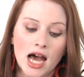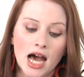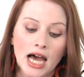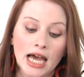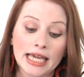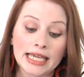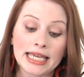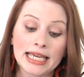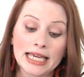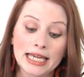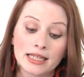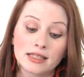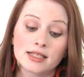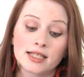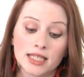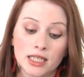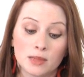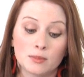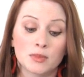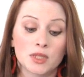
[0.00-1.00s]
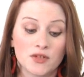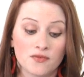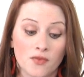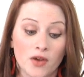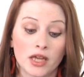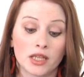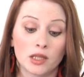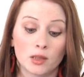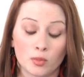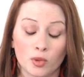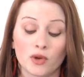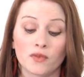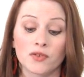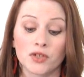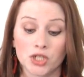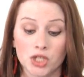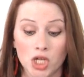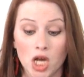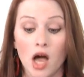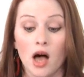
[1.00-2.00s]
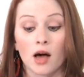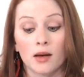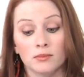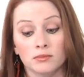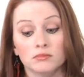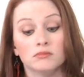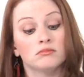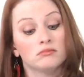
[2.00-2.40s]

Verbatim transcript: I can't seem to find the perfect job.